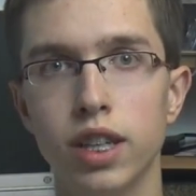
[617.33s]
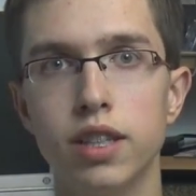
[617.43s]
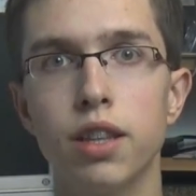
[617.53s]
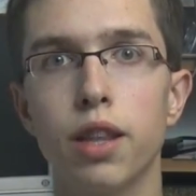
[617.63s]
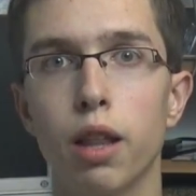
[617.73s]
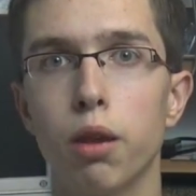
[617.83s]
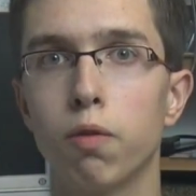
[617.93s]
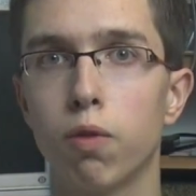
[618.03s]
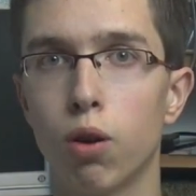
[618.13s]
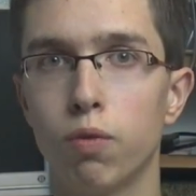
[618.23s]
is another
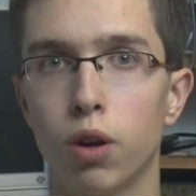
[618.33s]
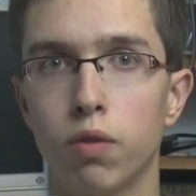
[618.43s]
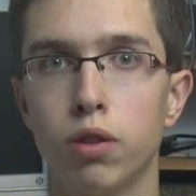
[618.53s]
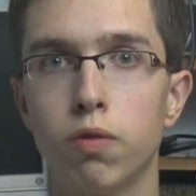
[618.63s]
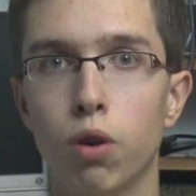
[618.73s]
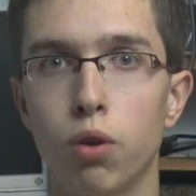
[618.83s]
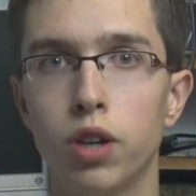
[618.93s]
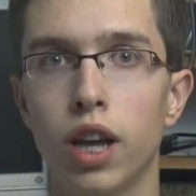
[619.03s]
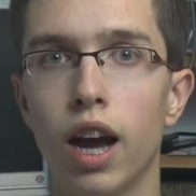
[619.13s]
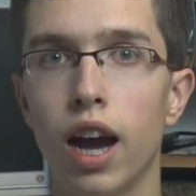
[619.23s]
form of the
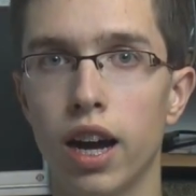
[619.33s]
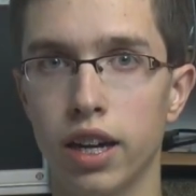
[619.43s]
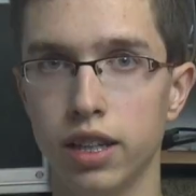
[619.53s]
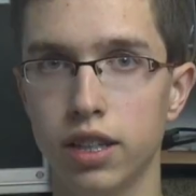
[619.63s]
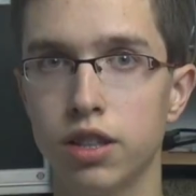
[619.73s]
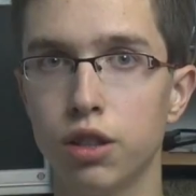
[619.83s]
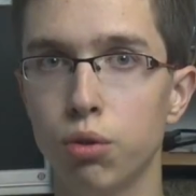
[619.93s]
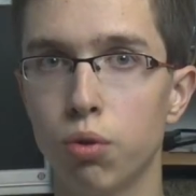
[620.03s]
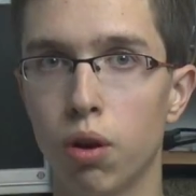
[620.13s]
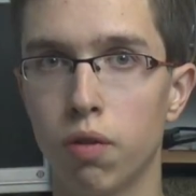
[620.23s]
formula I is
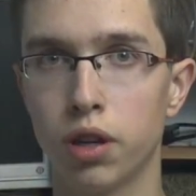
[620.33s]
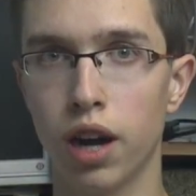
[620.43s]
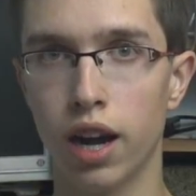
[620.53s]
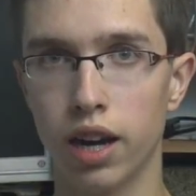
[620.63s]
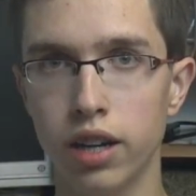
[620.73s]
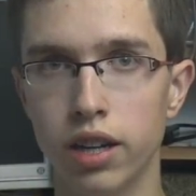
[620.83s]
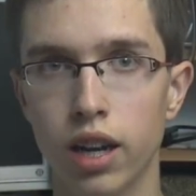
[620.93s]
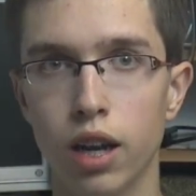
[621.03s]
U over R,